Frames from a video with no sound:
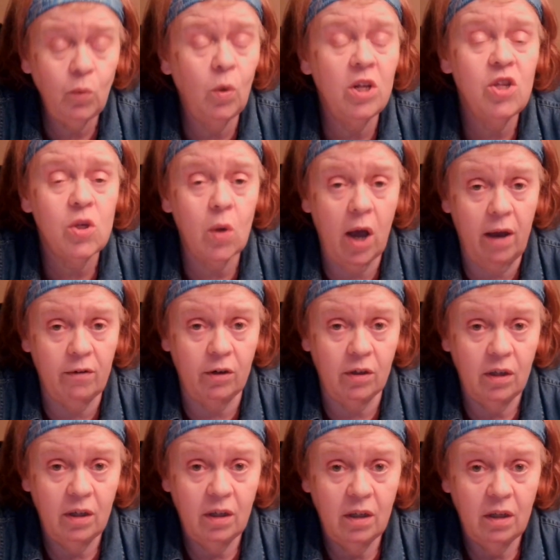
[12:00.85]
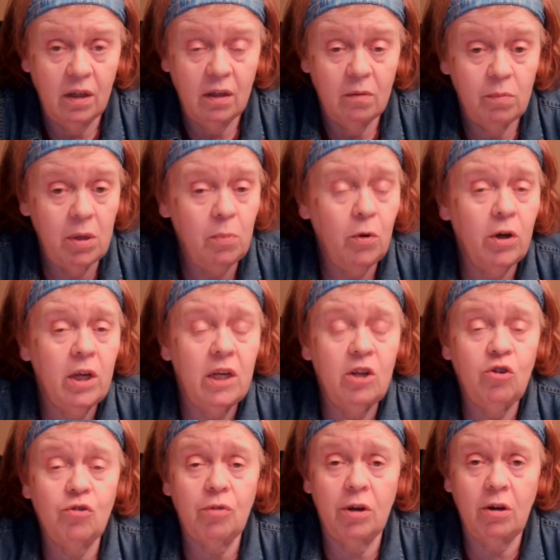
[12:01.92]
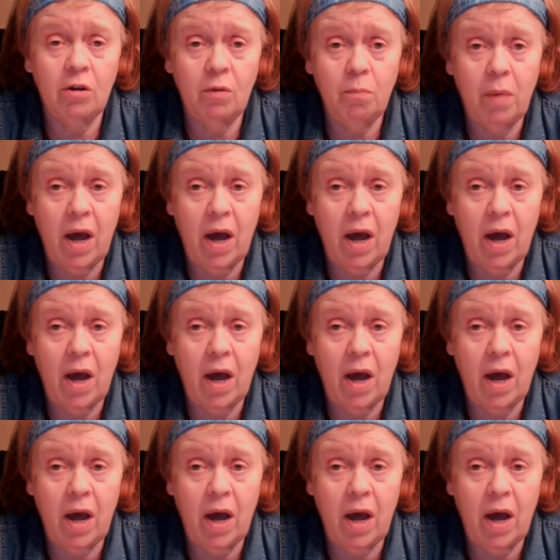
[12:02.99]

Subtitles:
whatsoever. People are getting triggered